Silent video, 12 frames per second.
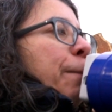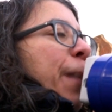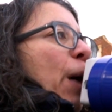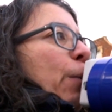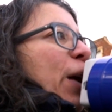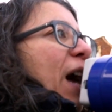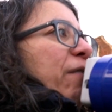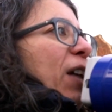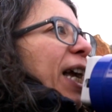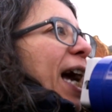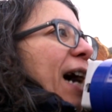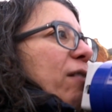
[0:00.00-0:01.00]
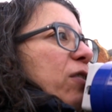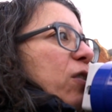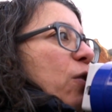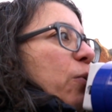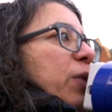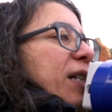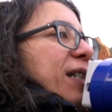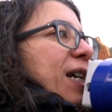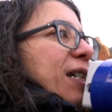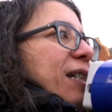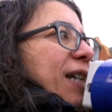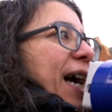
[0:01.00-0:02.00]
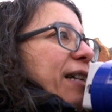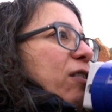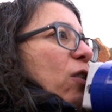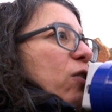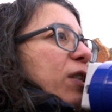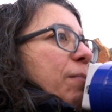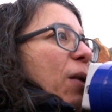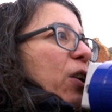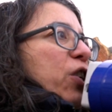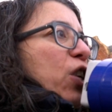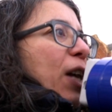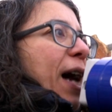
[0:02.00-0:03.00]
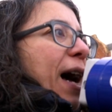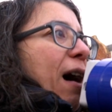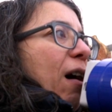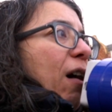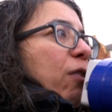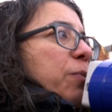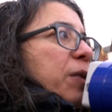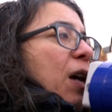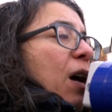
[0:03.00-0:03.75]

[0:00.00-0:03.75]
but we have a council that's intent on demolishing our homes.